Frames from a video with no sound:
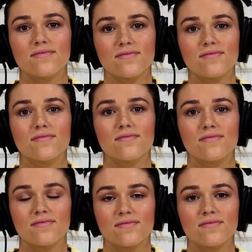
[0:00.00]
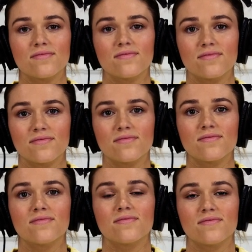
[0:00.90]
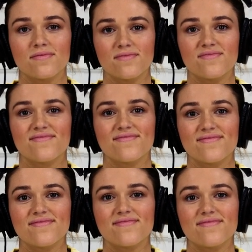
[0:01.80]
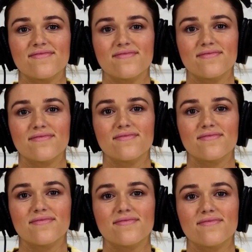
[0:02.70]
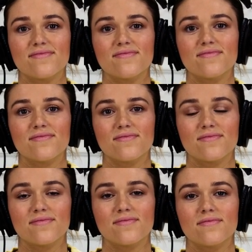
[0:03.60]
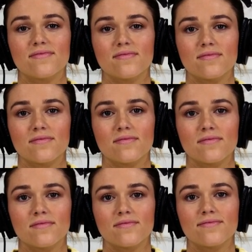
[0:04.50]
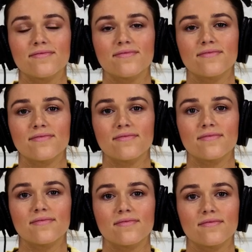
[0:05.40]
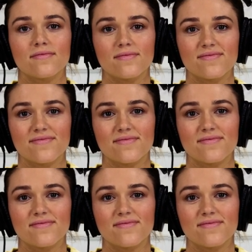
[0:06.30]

(silent)